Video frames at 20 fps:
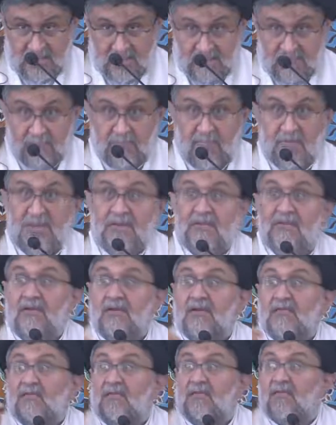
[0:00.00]
be
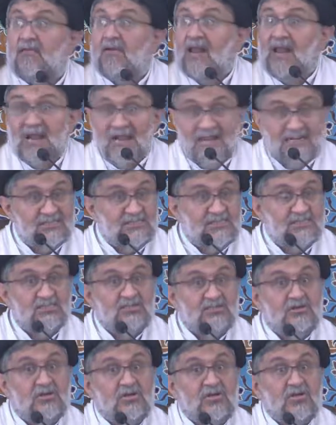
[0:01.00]
it floods
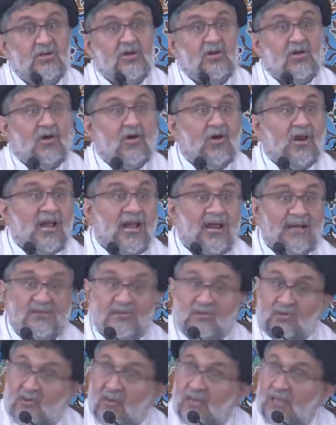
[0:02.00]
or
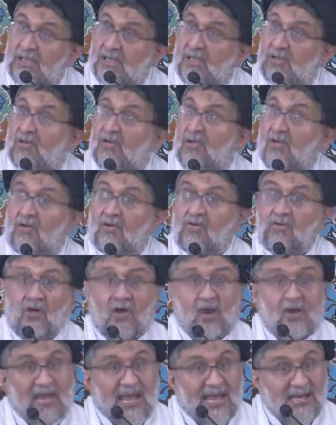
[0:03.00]
earthquake or
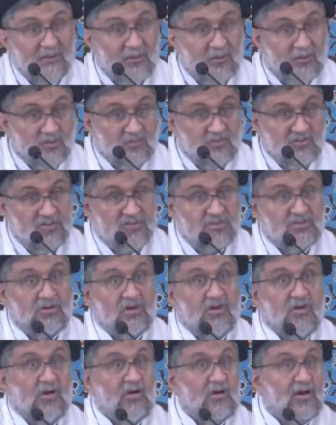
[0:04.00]
volcanoes
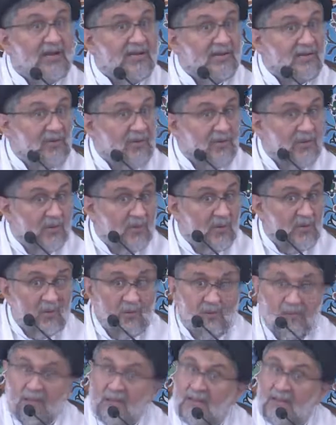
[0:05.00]
or I don't know,